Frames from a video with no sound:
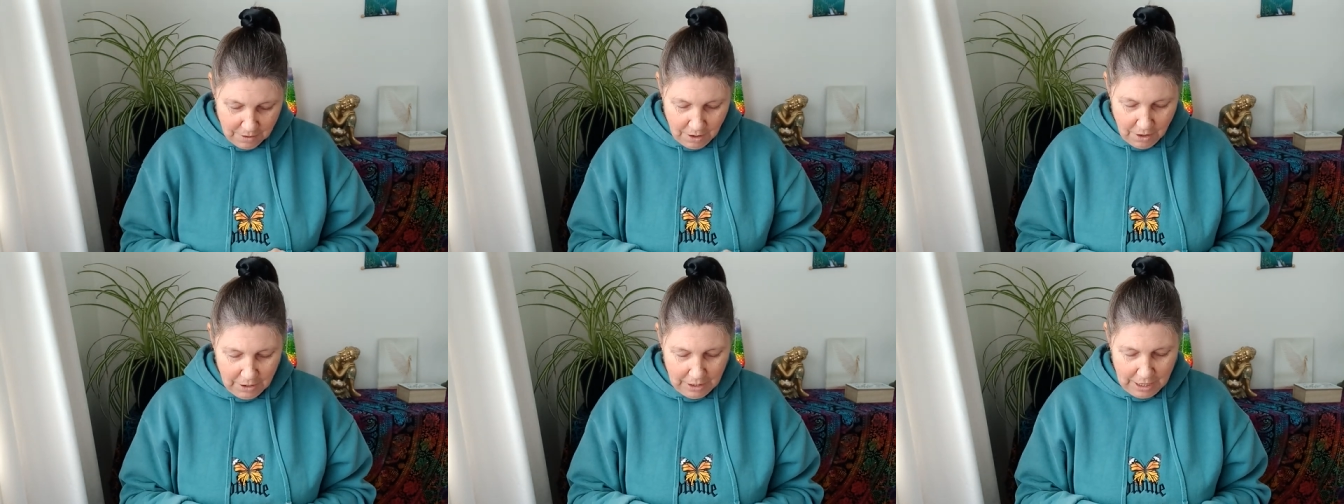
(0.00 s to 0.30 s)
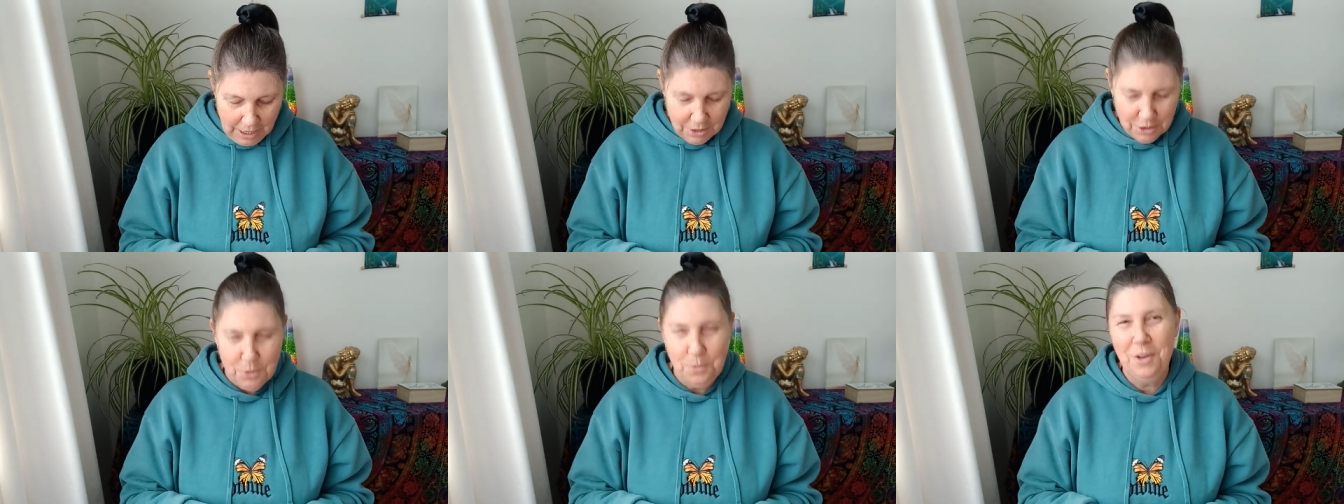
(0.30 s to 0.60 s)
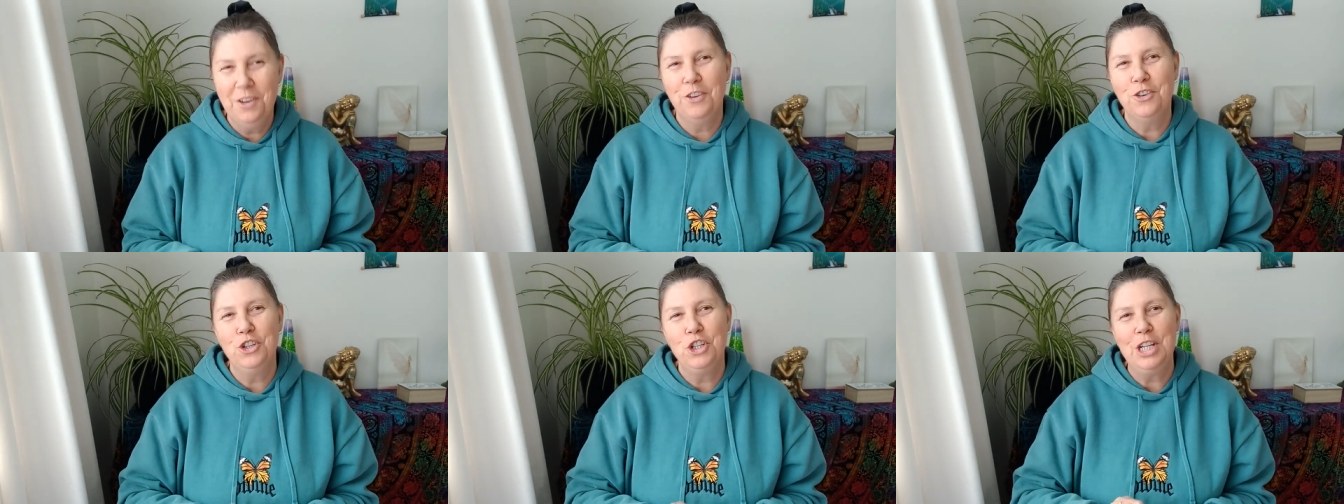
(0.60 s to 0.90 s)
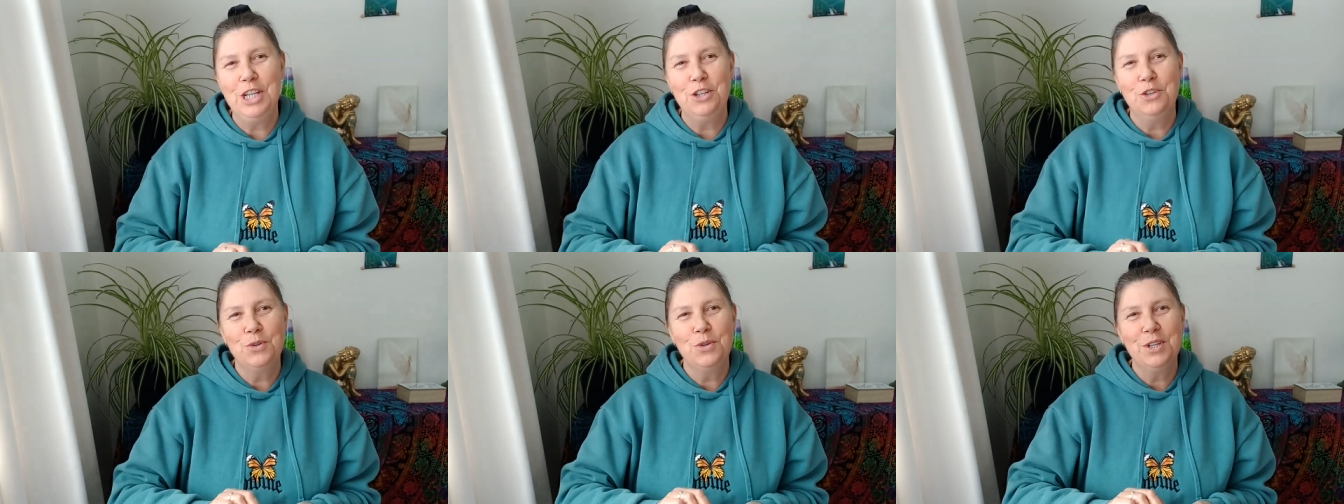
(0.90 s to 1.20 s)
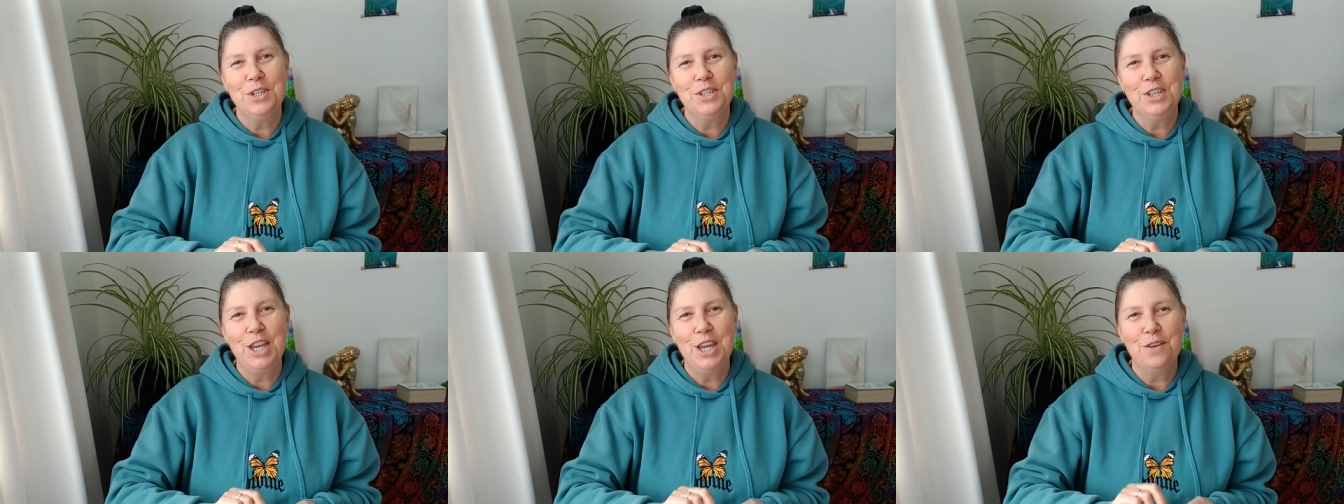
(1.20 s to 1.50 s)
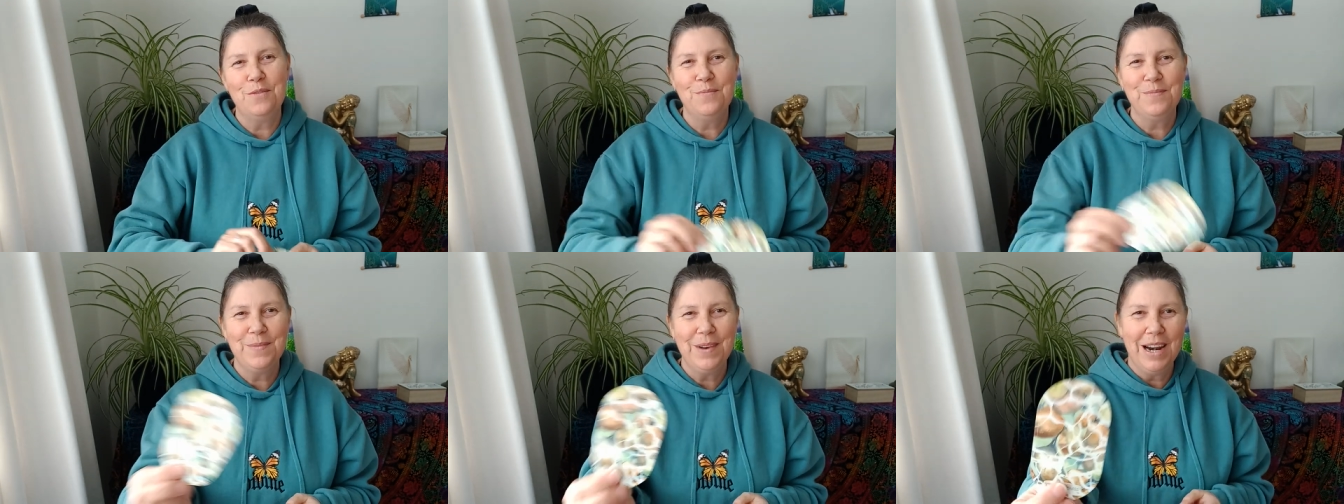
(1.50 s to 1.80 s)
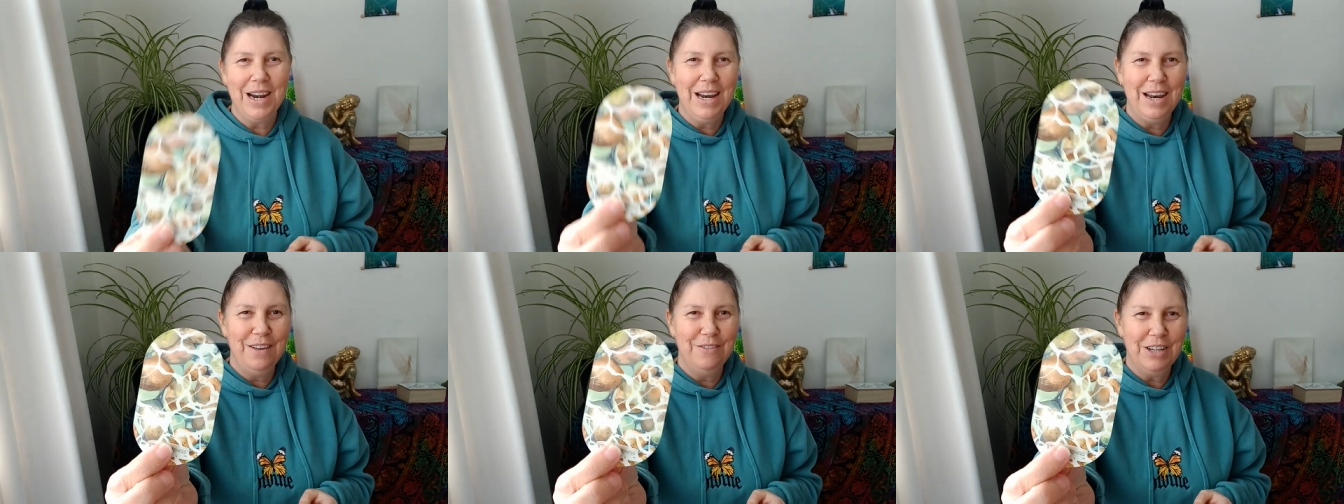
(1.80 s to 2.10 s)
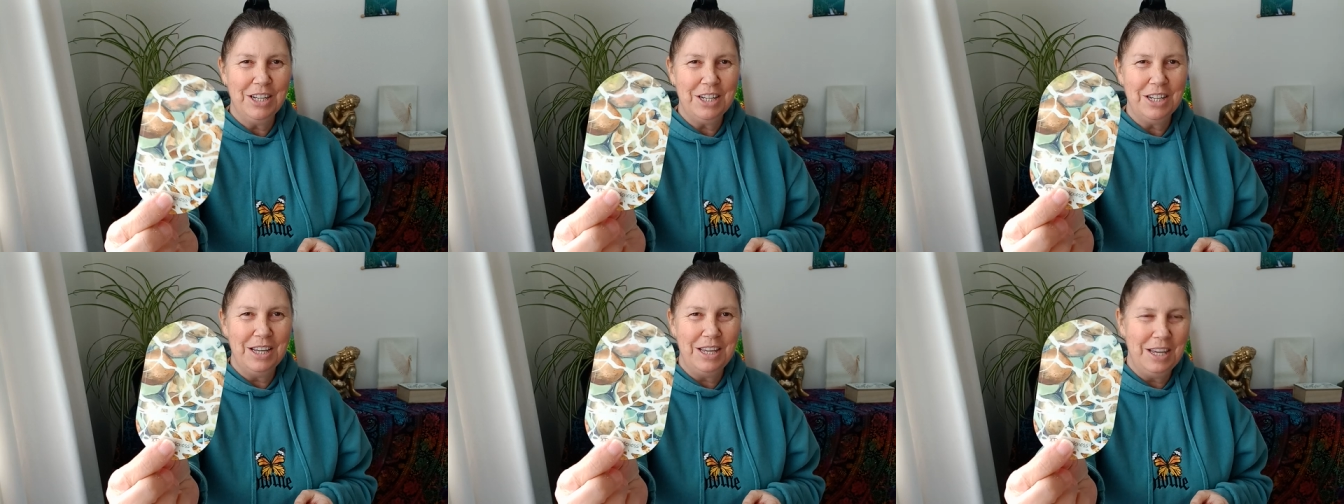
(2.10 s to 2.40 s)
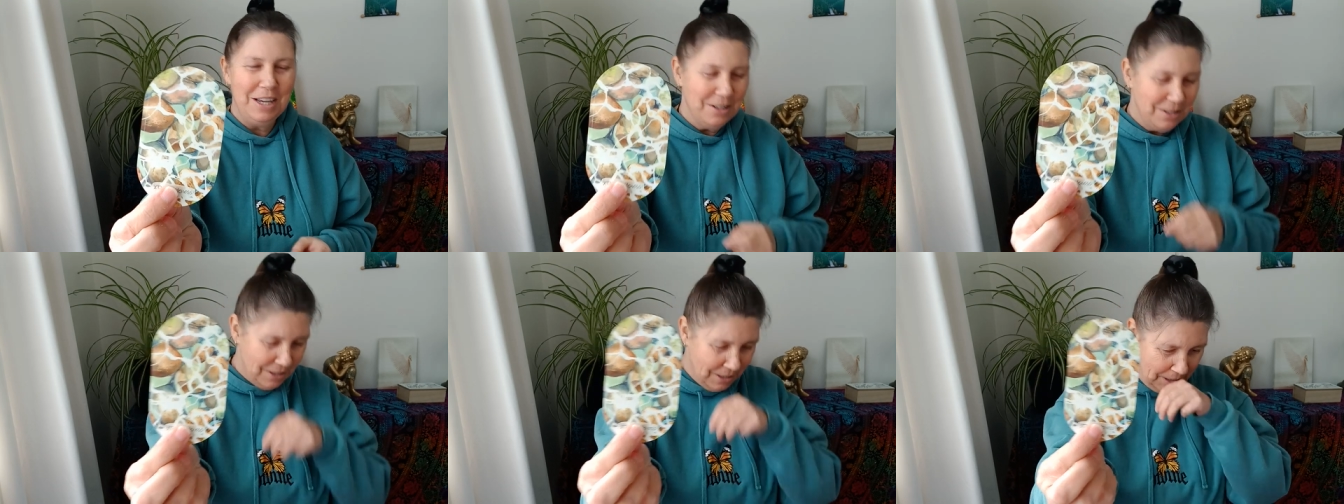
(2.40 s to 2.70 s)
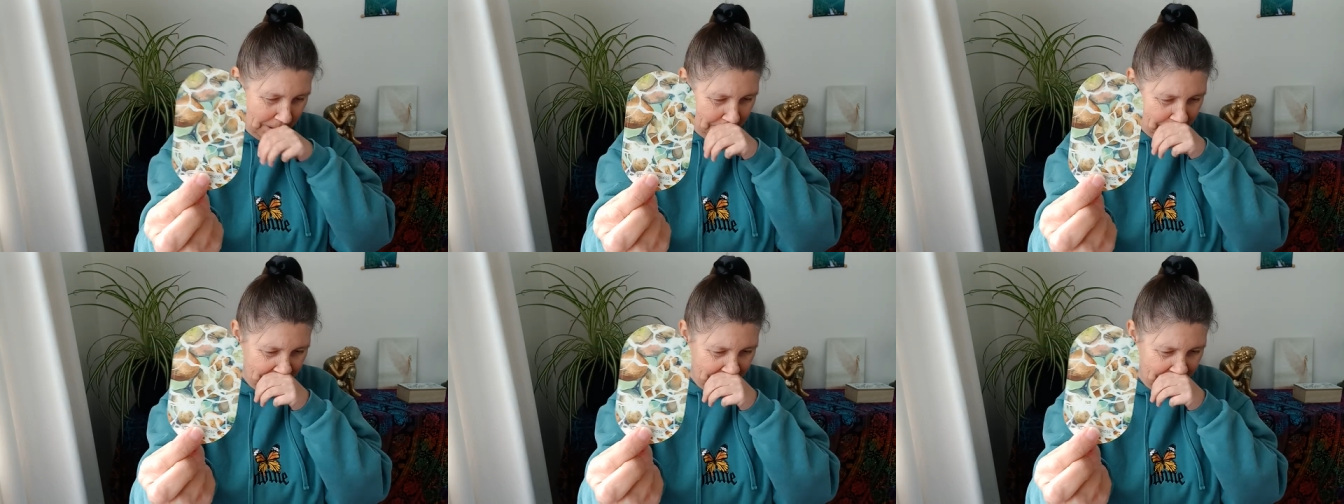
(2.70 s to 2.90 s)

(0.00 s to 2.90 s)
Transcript: Okay, so we've got gentleness here. Love it. Yes.